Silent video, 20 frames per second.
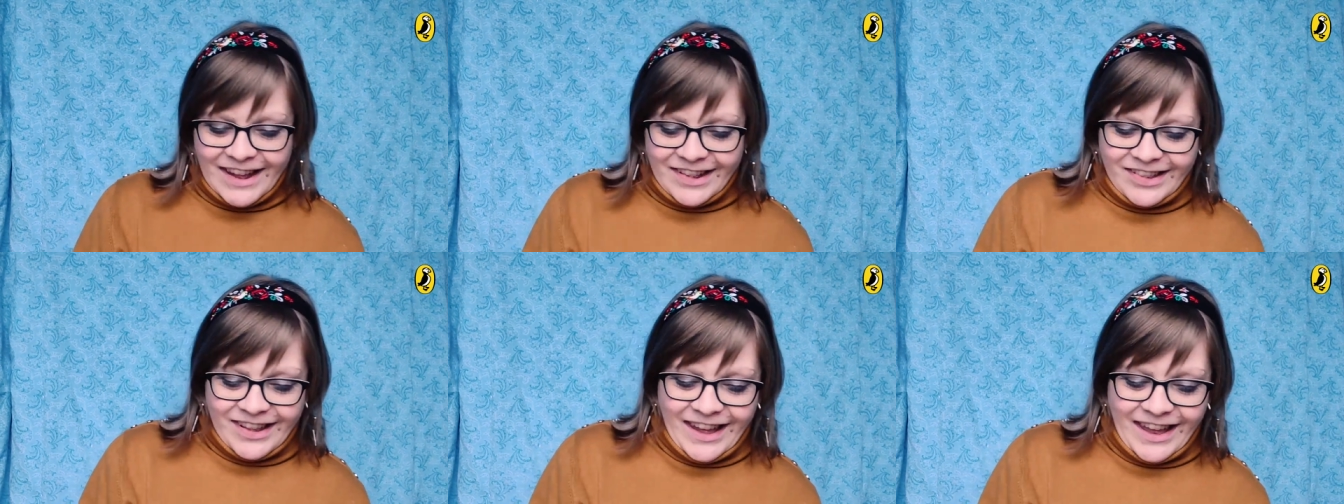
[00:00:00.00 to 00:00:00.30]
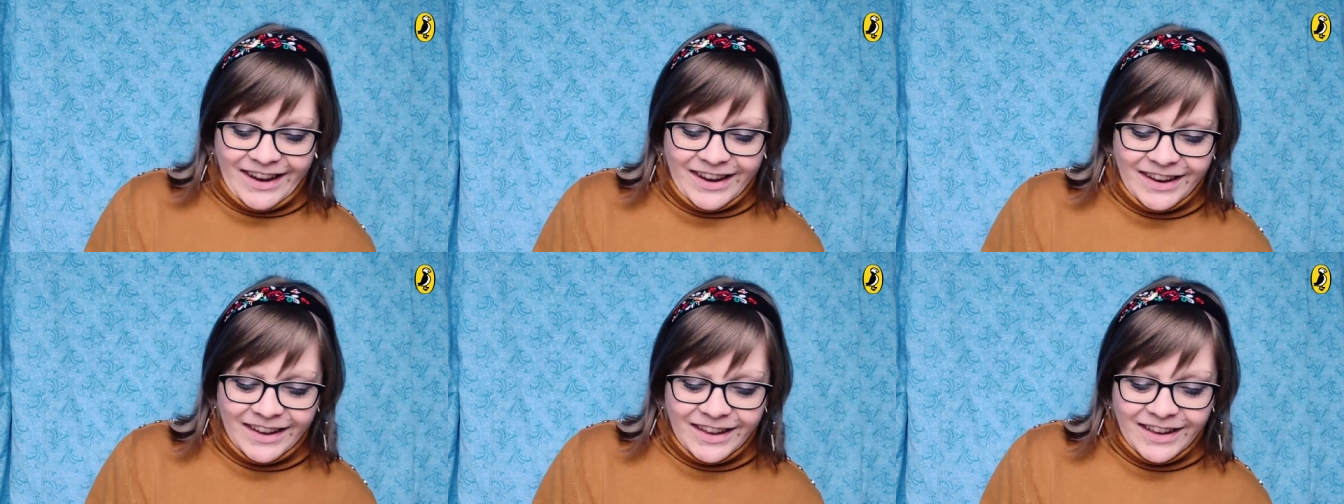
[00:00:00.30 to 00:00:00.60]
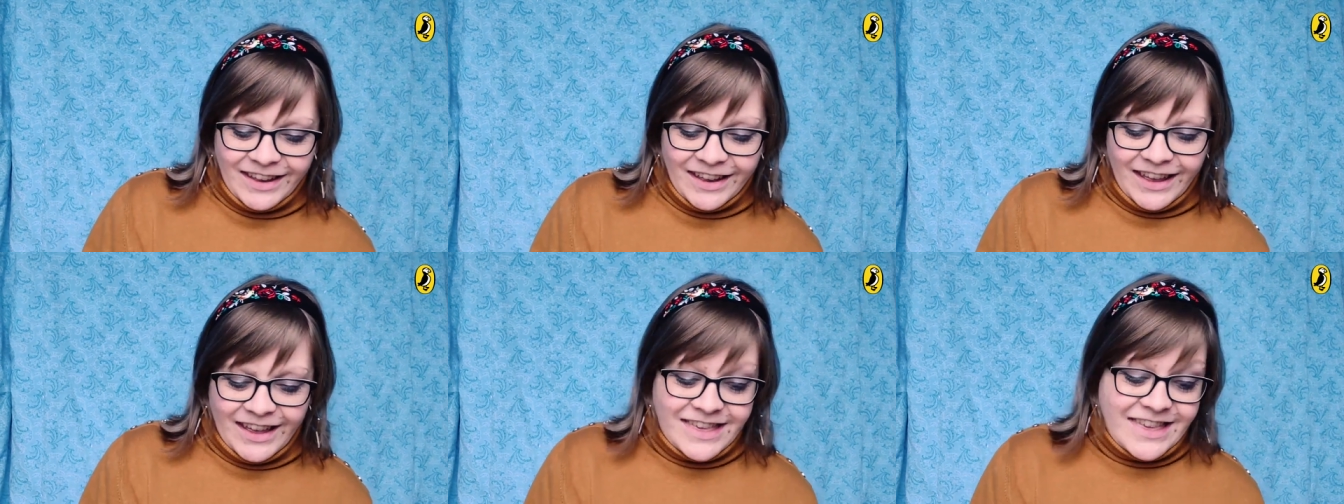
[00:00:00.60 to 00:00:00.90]
I said.
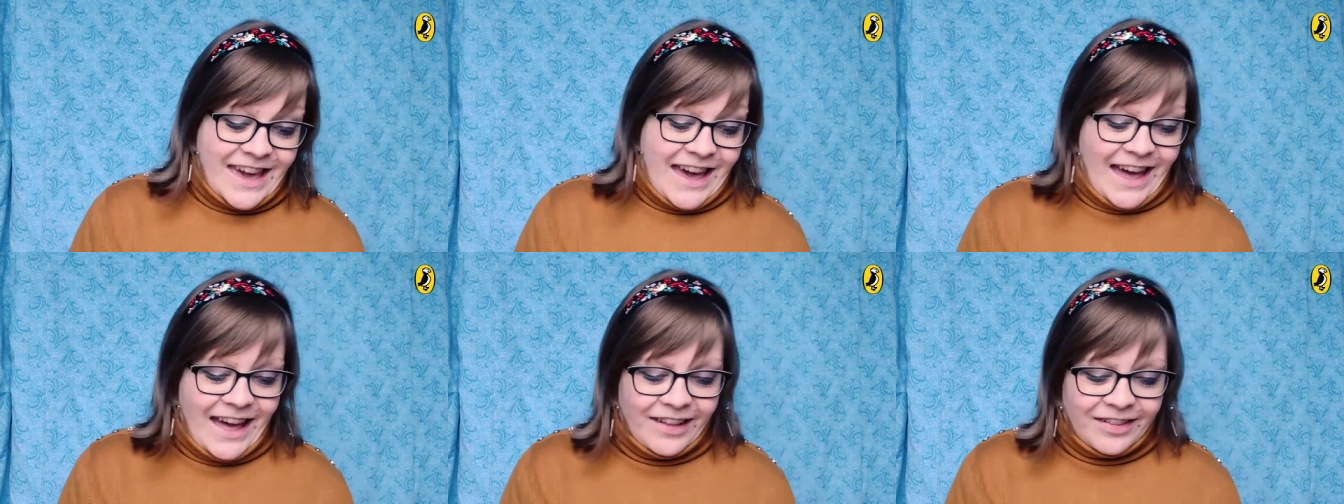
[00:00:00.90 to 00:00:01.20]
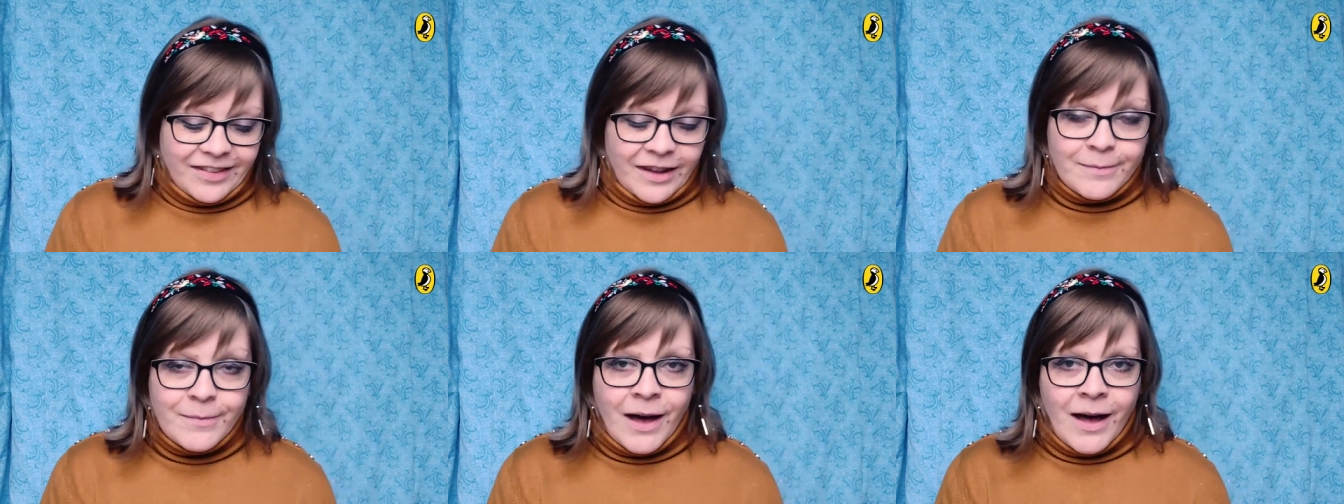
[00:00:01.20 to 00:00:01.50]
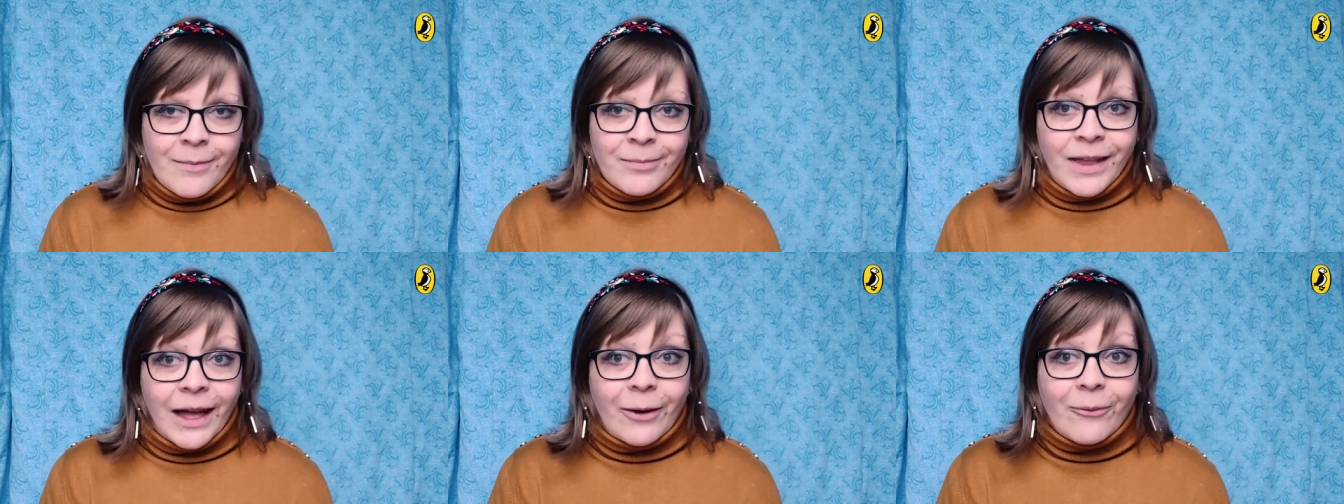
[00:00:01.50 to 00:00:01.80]
Yeah, said
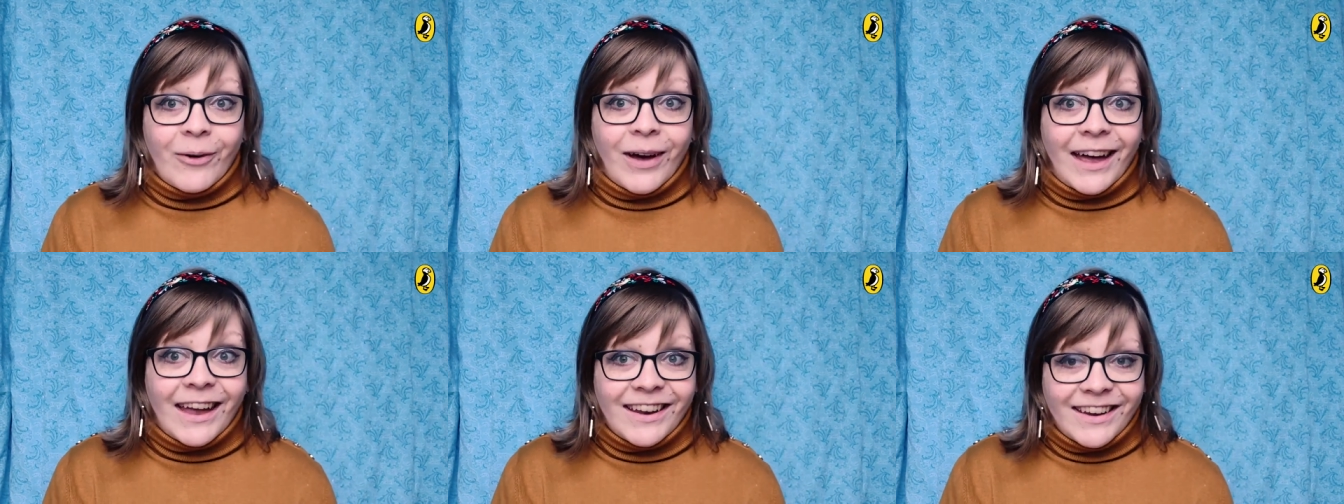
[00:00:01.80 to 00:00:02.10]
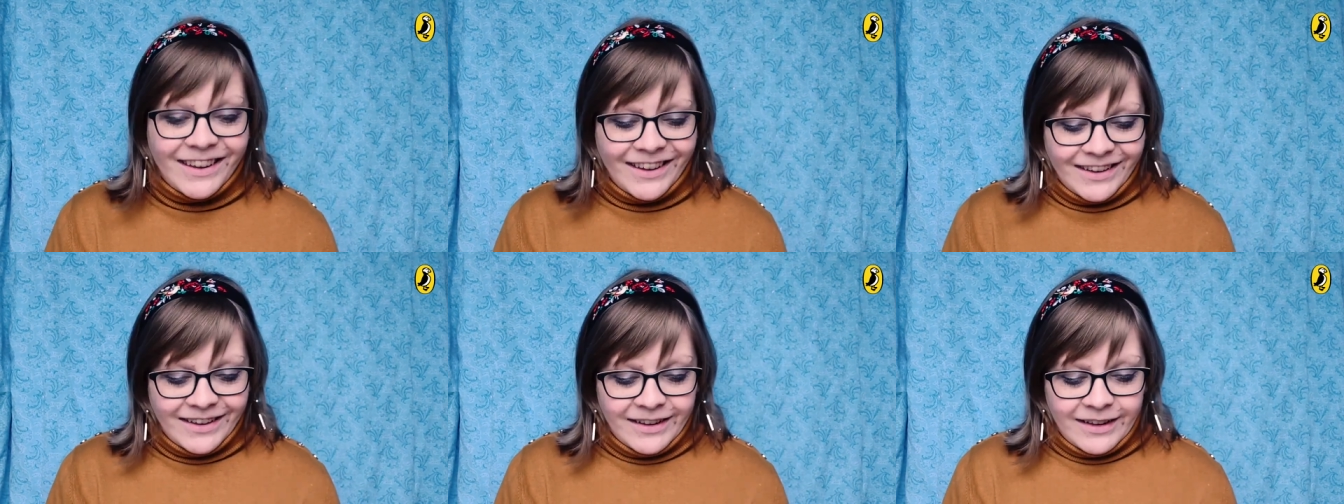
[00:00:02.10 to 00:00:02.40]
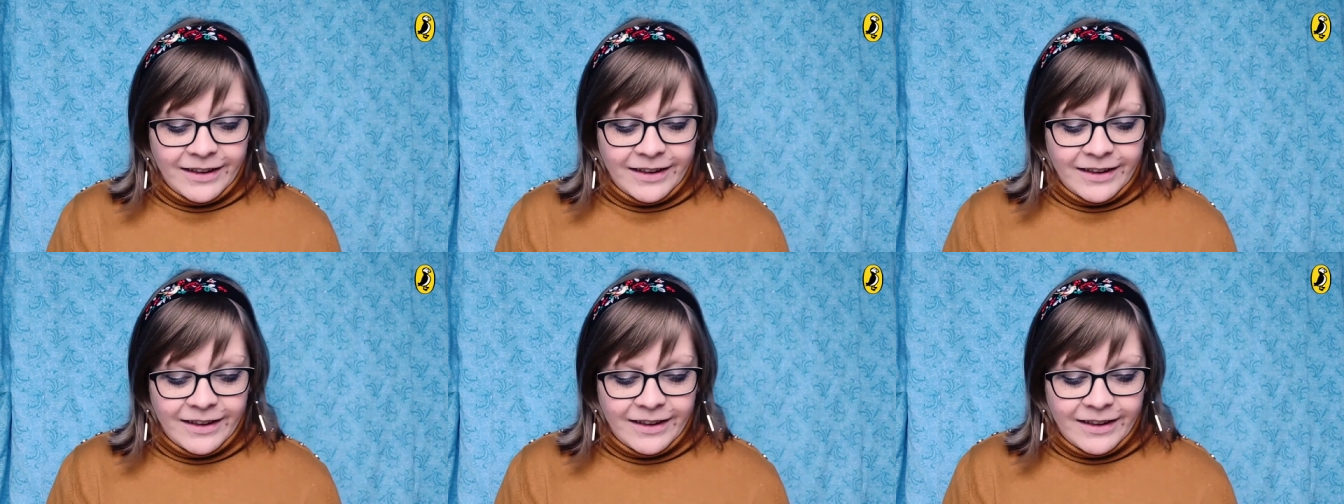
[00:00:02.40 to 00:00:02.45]
Mom, like what?